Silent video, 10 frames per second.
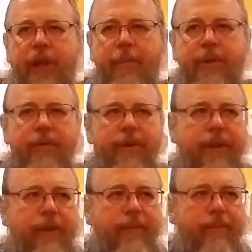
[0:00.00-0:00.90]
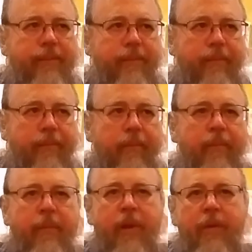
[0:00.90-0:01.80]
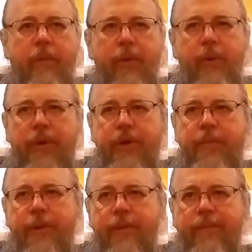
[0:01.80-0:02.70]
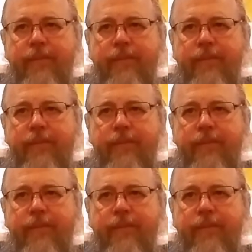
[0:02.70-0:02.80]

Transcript: Captivity by Runciman.